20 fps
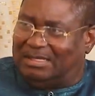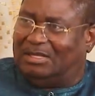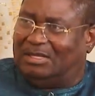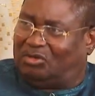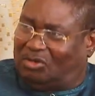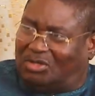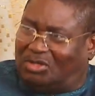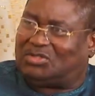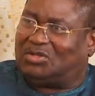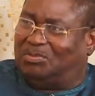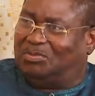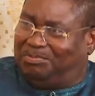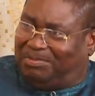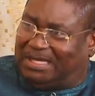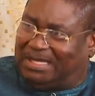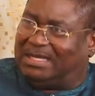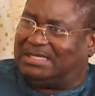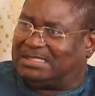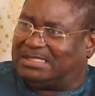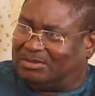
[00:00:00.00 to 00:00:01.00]
It also
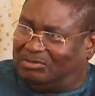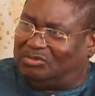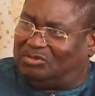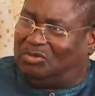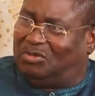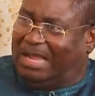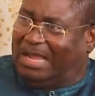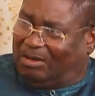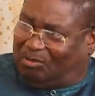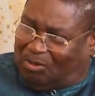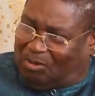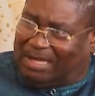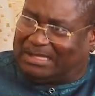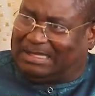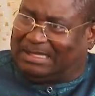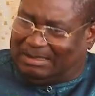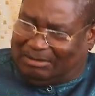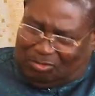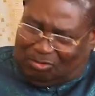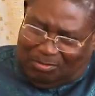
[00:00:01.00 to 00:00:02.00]
made us do
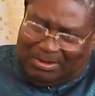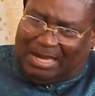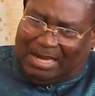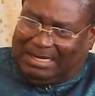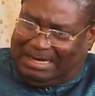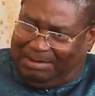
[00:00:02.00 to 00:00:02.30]
quite a